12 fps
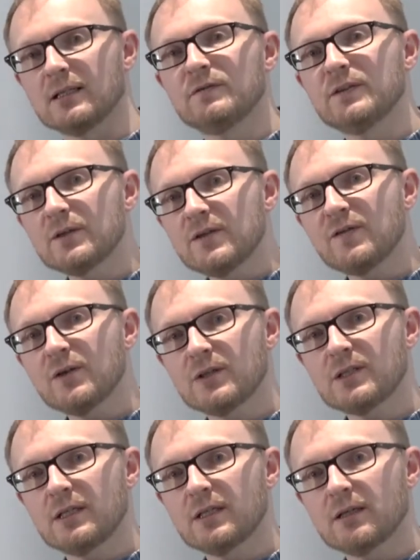The very
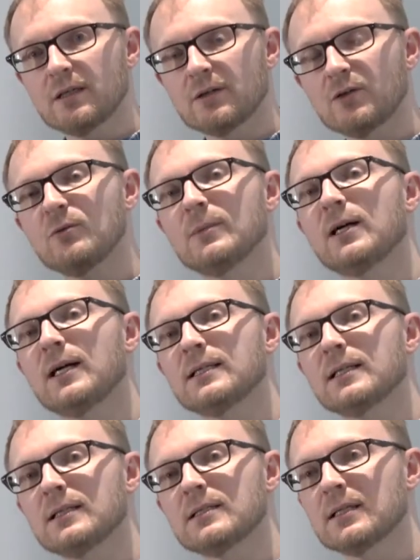first thing a human eye
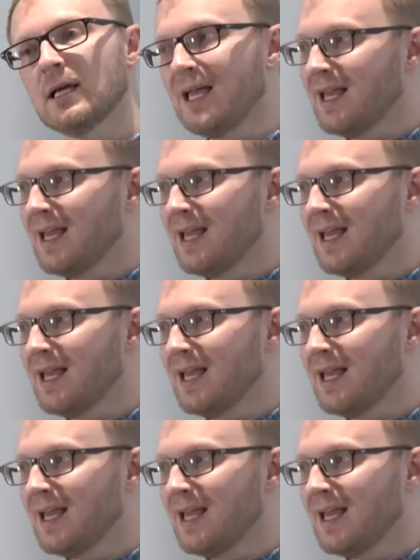does